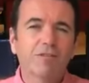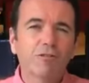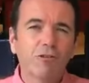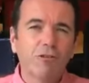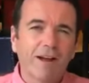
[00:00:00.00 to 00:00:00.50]
The
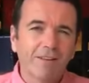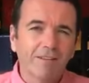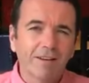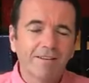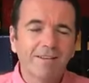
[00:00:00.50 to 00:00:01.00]
short
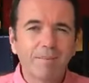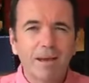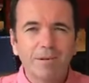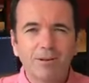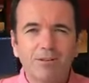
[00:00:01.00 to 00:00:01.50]
answer, and
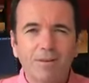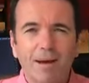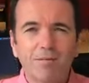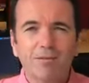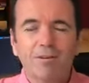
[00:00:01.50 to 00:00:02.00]
maybe not too
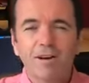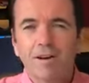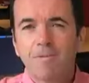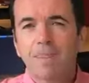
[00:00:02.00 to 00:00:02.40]
helpful,